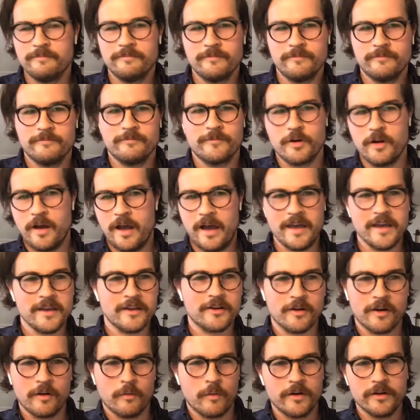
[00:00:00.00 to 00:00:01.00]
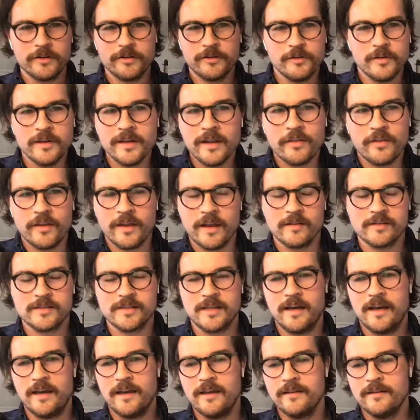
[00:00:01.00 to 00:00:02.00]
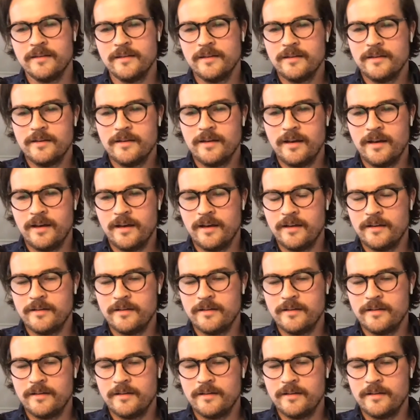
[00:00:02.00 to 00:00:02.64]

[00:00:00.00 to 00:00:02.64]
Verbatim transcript: for a hike or I want to do anything outside, uh,